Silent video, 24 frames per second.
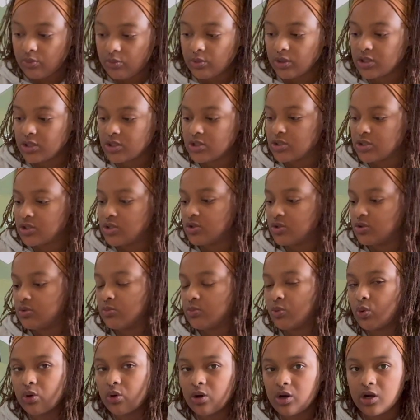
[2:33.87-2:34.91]
wanted to do
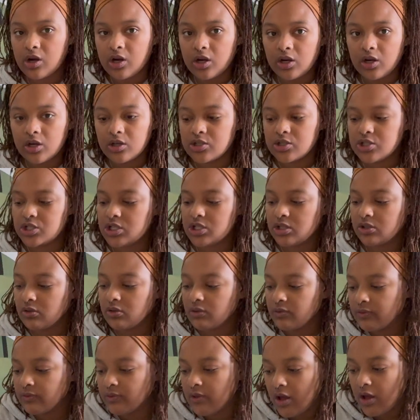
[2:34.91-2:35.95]
more chill
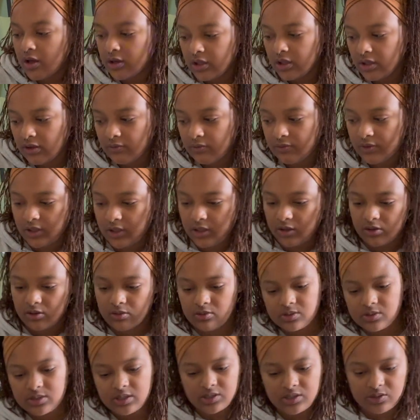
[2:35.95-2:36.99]
vlogging
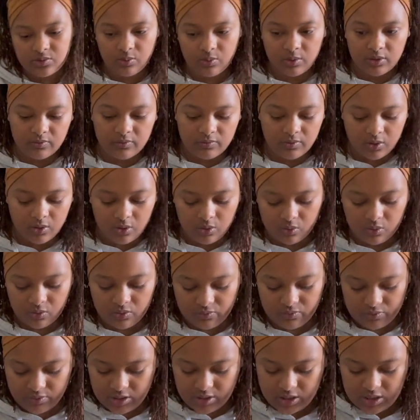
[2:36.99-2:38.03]
videos. That's one of the goals
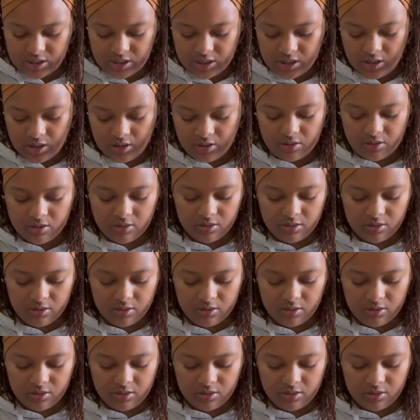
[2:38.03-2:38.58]
for this year.